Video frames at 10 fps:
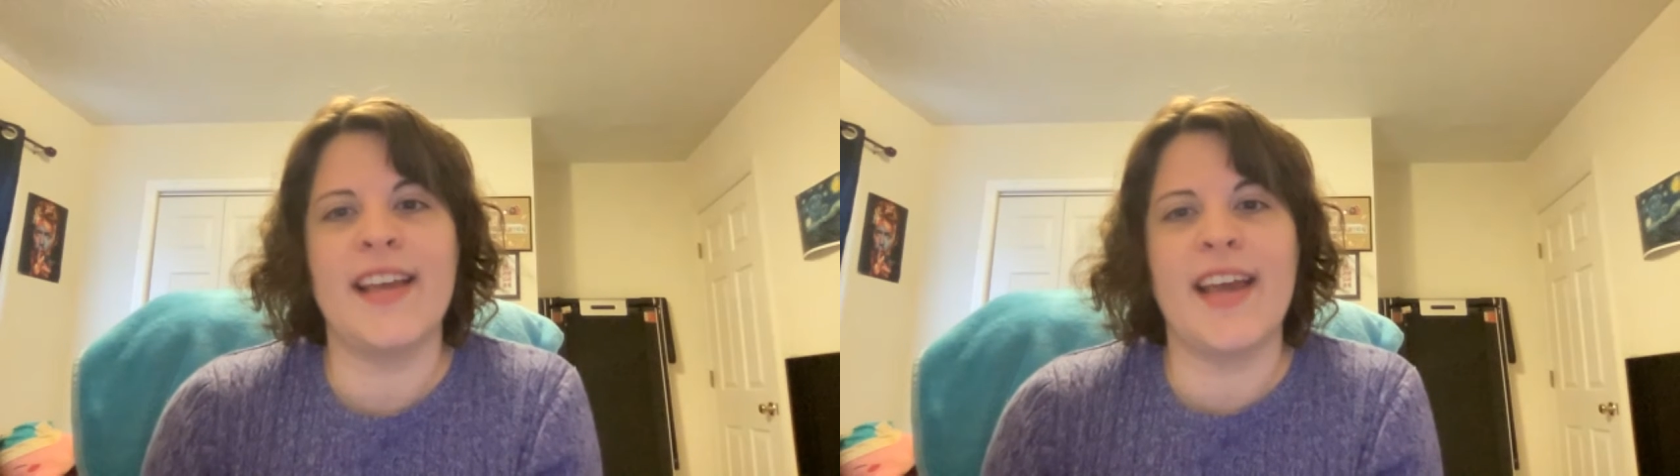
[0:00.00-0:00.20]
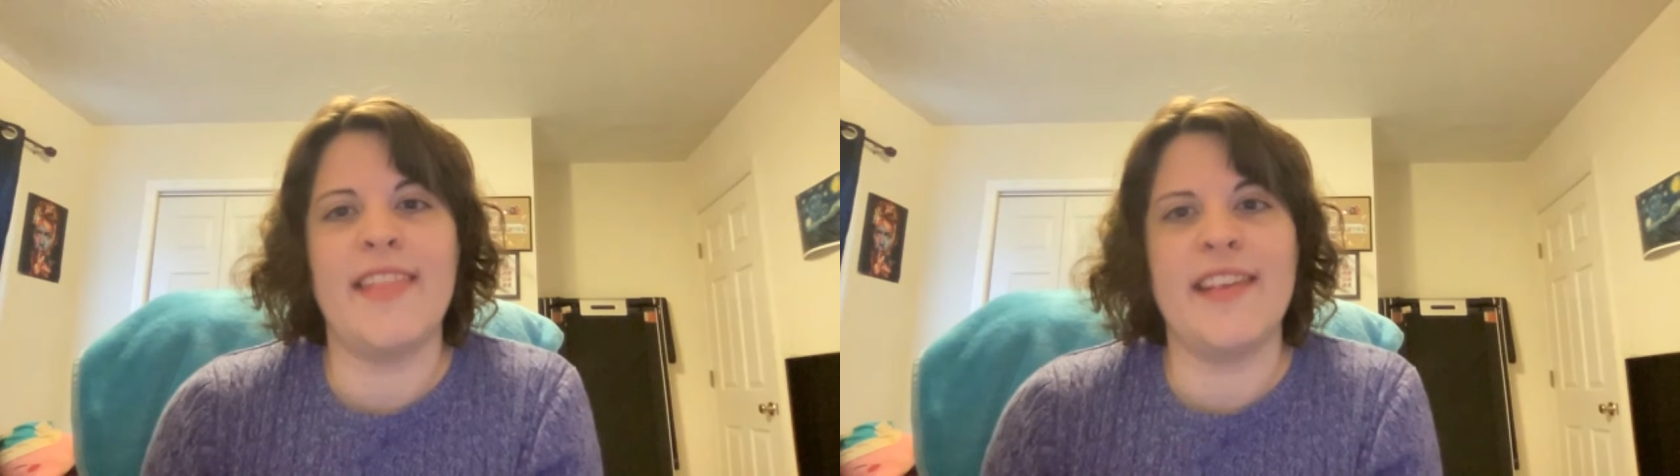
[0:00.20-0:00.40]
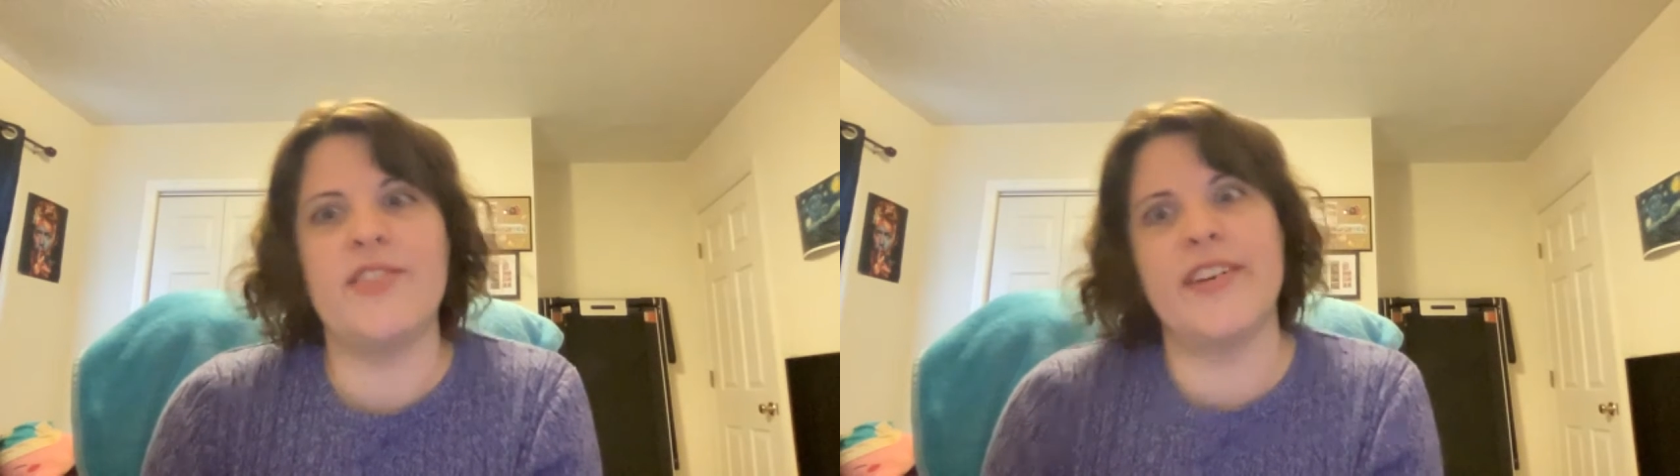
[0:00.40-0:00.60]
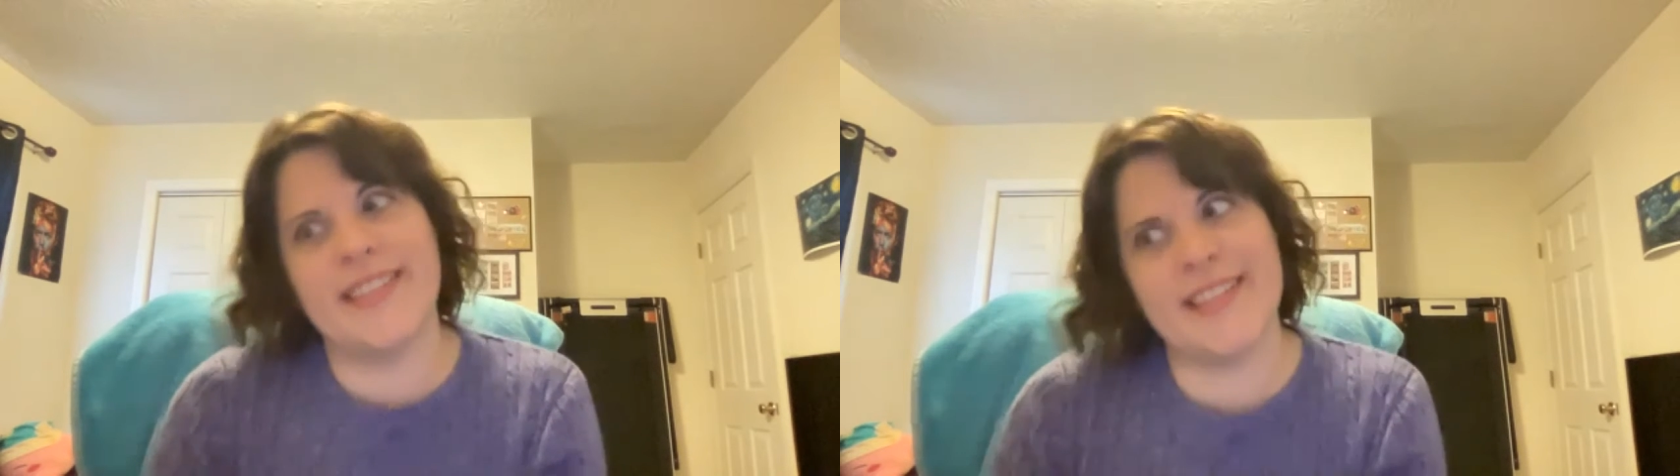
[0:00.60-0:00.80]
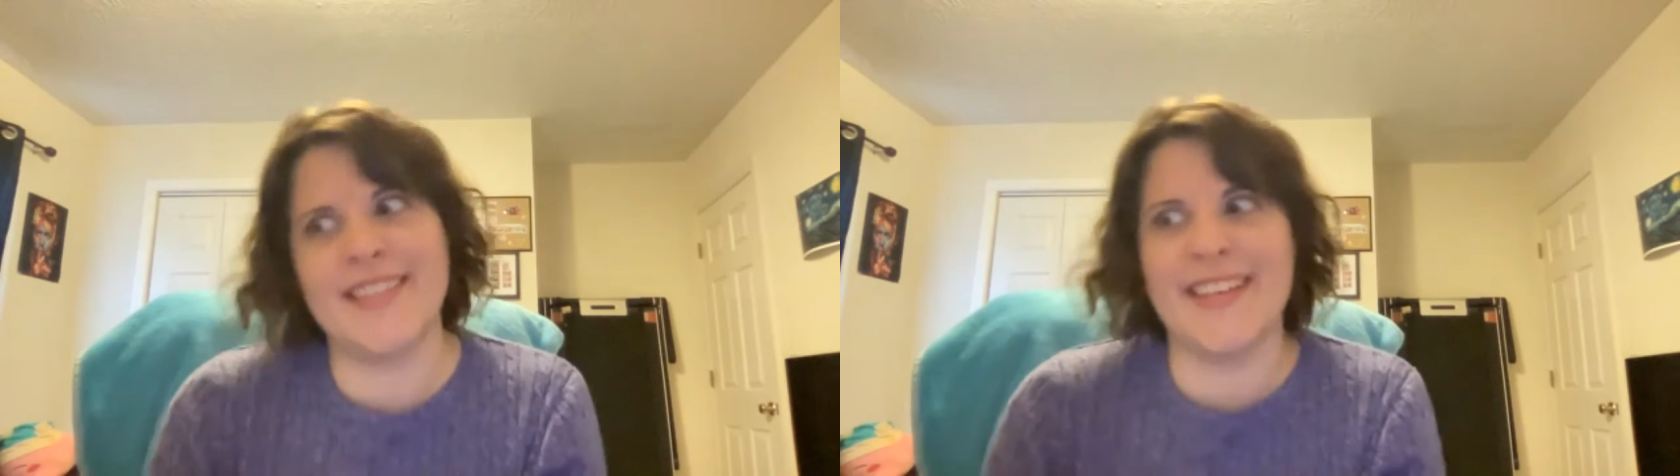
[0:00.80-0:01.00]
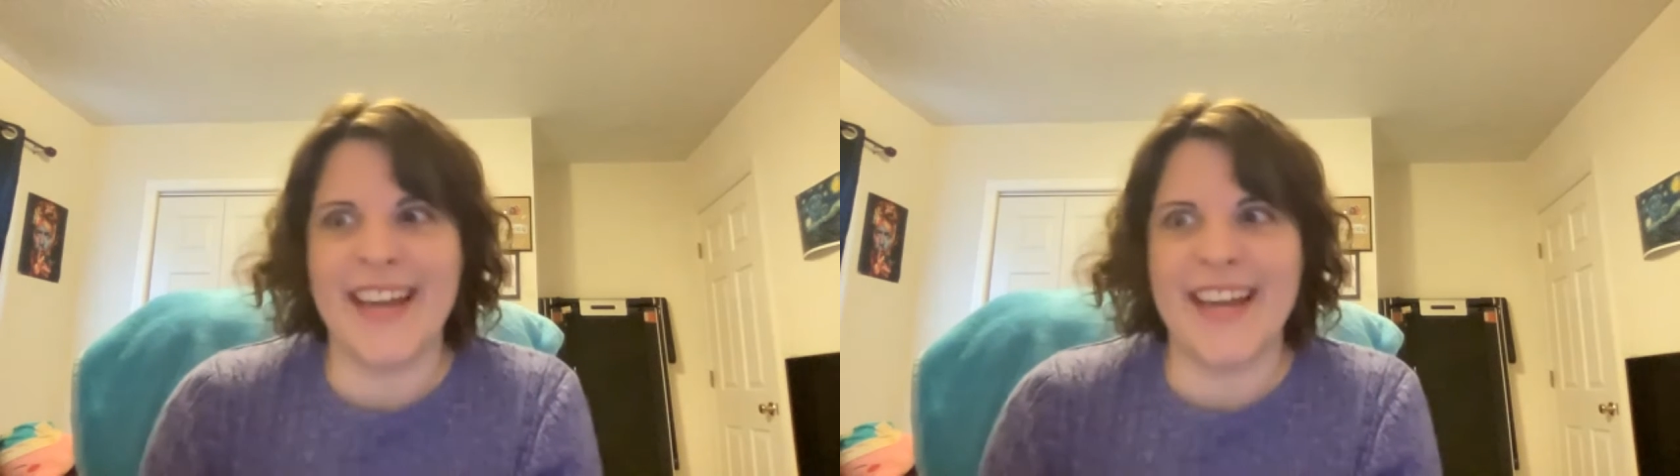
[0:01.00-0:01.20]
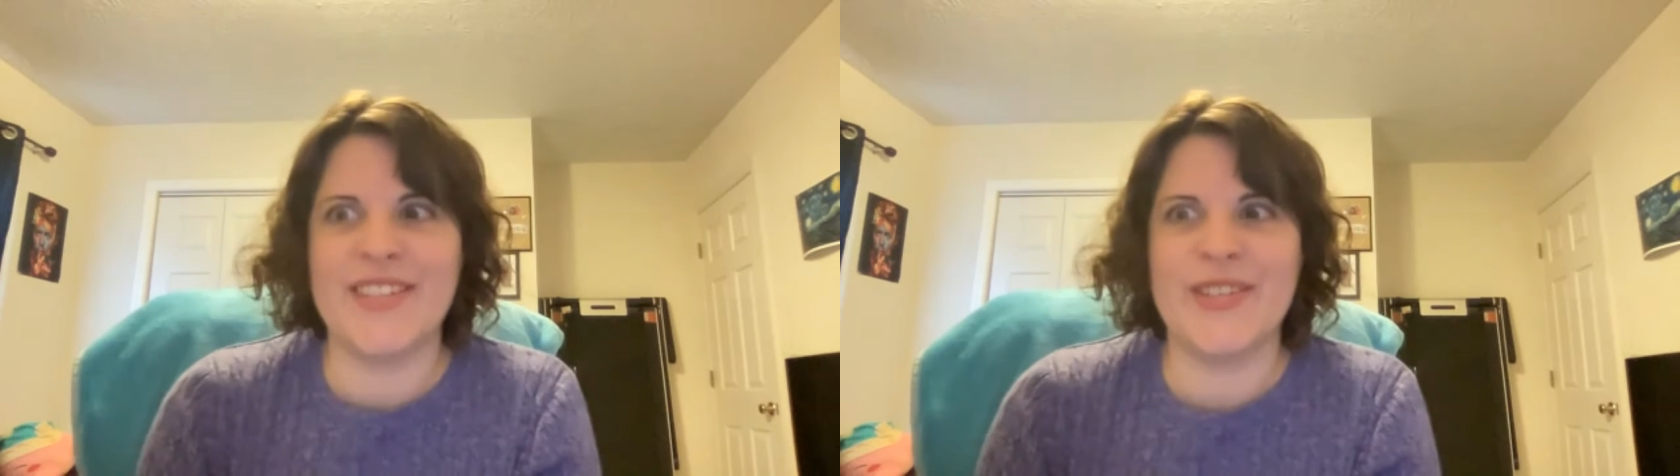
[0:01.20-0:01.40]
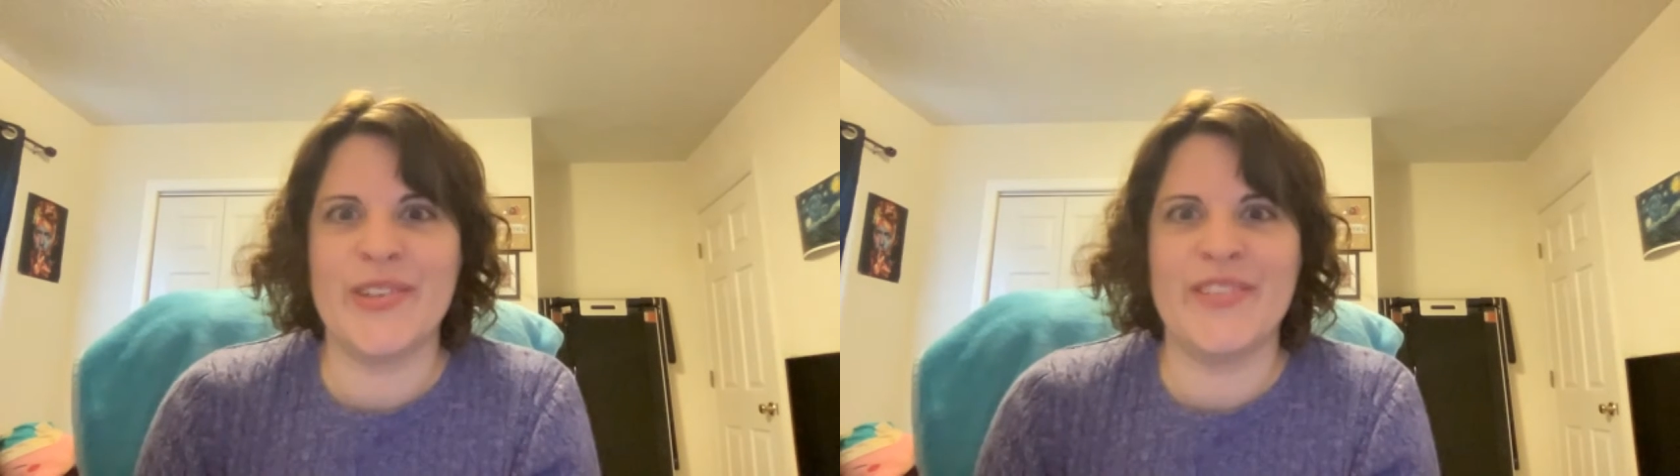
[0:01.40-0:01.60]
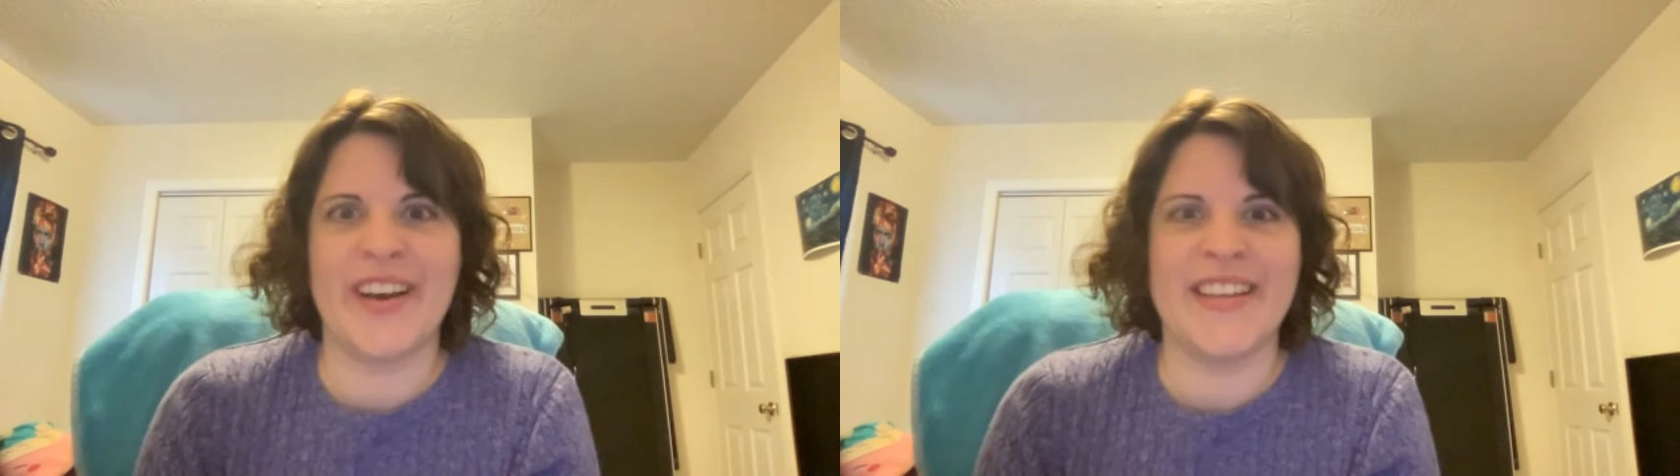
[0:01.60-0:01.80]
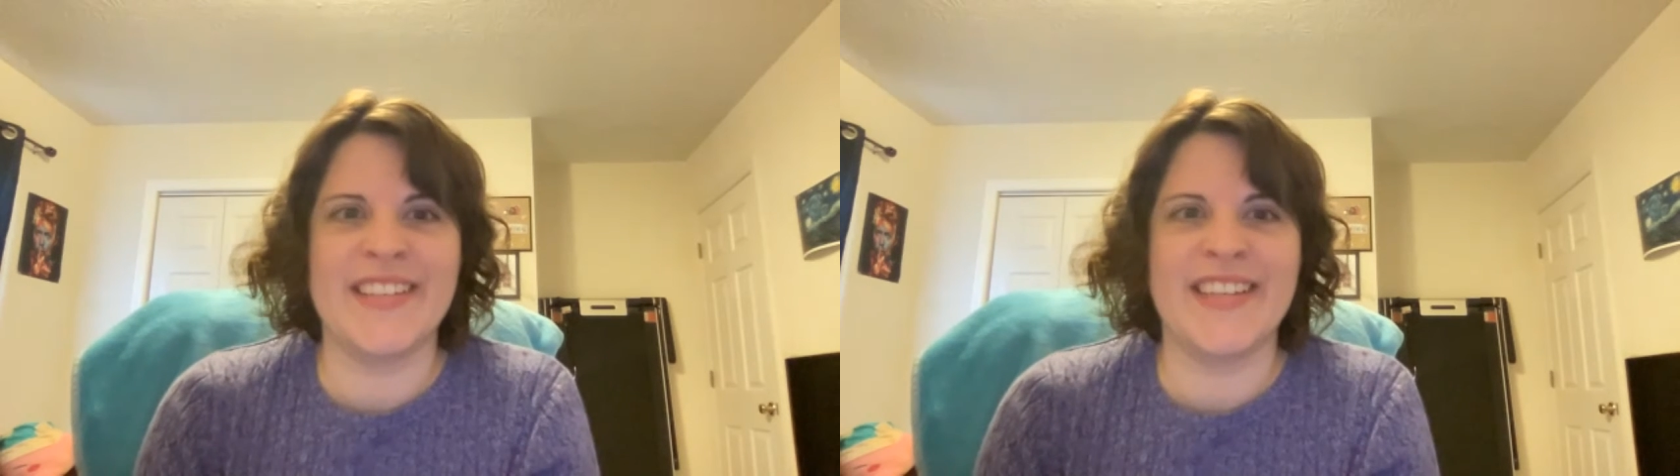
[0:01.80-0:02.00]
and then transitioned again to
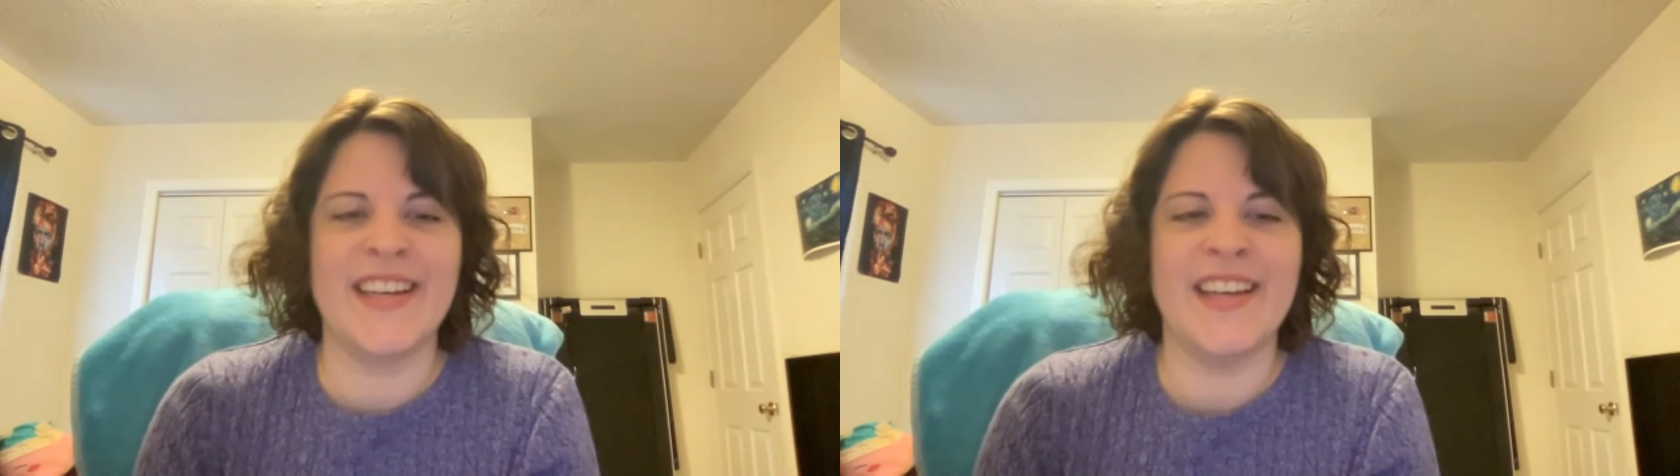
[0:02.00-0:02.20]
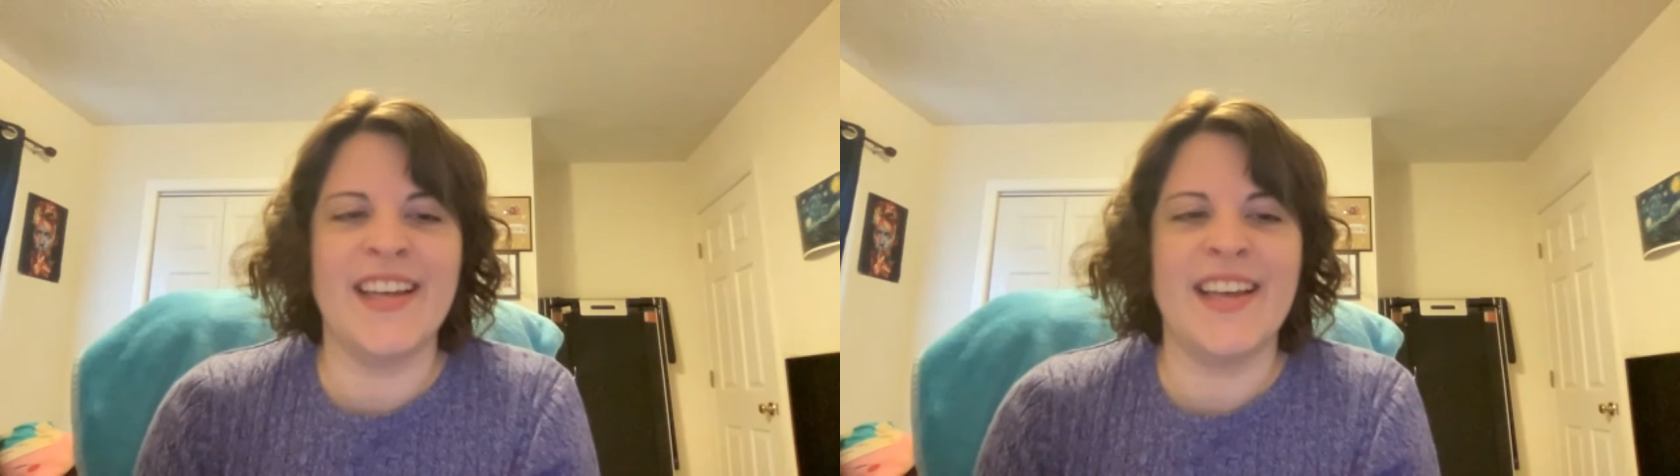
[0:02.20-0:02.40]
advising.